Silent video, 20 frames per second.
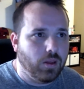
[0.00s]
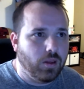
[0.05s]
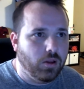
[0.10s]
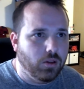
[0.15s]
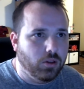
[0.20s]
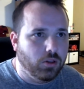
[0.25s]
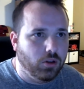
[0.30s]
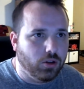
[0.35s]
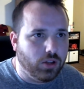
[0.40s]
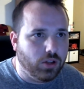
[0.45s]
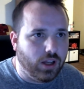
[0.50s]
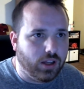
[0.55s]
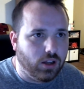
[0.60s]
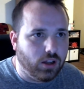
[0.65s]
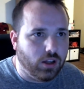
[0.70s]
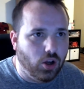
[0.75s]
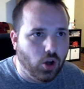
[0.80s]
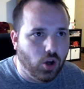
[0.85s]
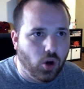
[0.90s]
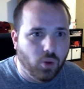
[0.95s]
look like
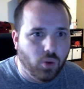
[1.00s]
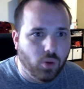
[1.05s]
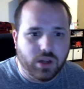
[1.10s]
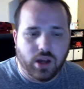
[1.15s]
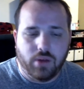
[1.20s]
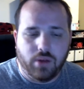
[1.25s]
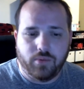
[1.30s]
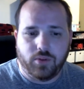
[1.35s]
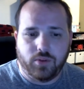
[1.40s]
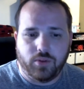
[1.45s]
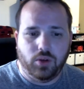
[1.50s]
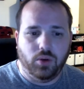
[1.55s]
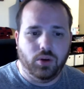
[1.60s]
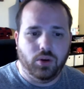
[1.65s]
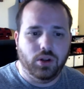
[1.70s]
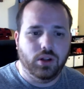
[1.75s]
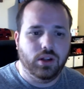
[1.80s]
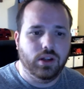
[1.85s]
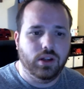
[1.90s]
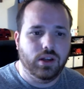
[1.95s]
a hometown feud
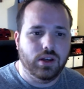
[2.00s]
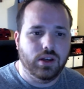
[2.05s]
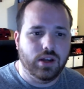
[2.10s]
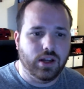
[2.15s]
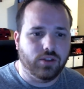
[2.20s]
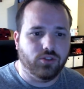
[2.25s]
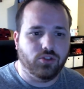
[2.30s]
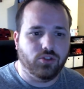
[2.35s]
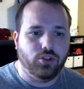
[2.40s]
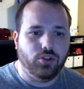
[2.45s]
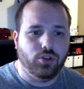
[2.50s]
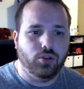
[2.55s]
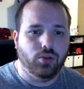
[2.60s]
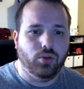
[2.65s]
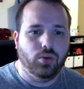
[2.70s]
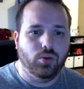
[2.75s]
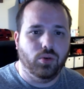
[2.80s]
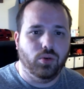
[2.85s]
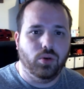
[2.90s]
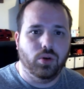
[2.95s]
next
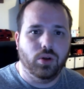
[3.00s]
to